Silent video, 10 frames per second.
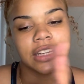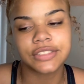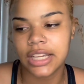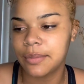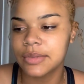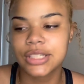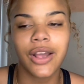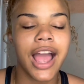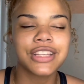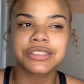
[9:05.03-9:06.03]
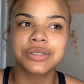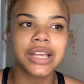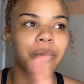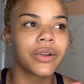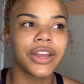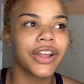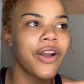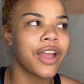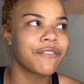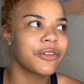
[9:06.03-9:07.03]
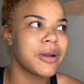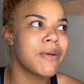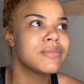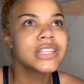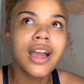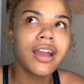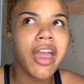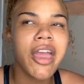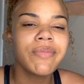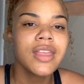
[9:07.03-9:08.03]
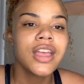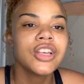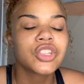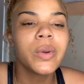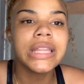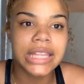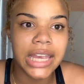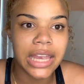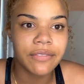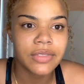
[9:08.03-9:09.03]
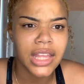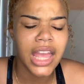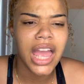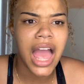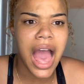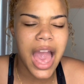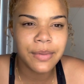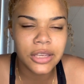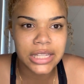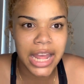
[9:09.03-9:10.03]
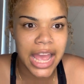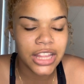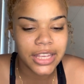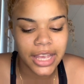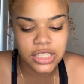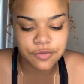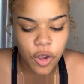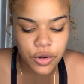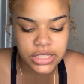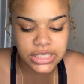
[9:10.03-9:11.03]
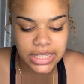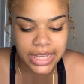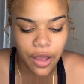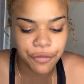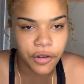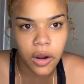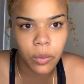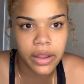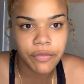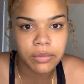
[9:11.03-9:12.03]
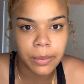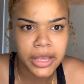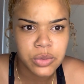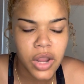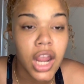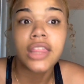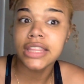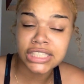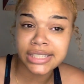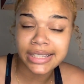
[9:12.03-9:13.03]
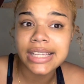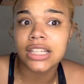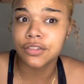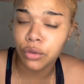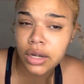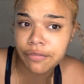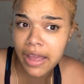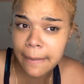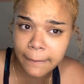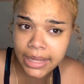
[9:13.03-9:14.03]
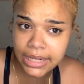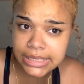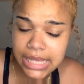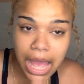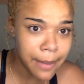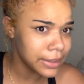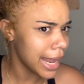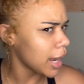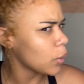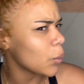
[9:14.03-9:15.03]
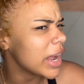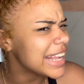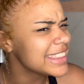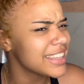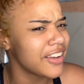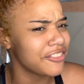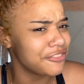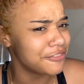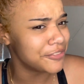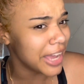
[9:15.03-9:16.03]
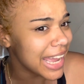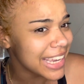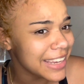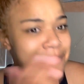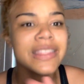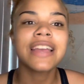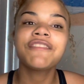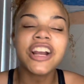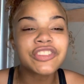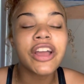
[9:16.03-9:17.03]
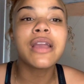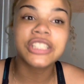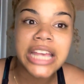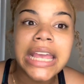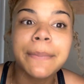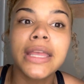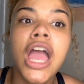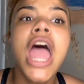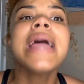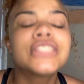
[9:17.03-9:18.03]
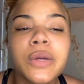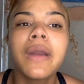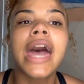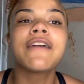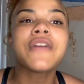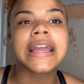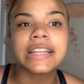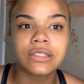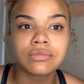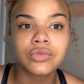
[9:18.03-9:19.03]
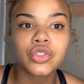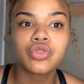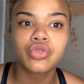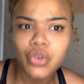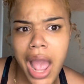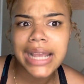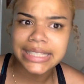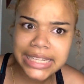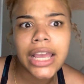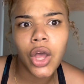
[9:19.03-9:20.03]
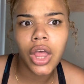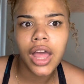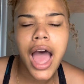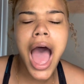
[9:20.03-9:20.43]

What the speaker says: have time. So I just was like, we're going to go get food. My mom was like, okay. So we leave. I look at his phone to see, like, how far away from the place we are. This shit says 45 minutes. I'm like, what the fuck? First of all, he took me on a fucking deal.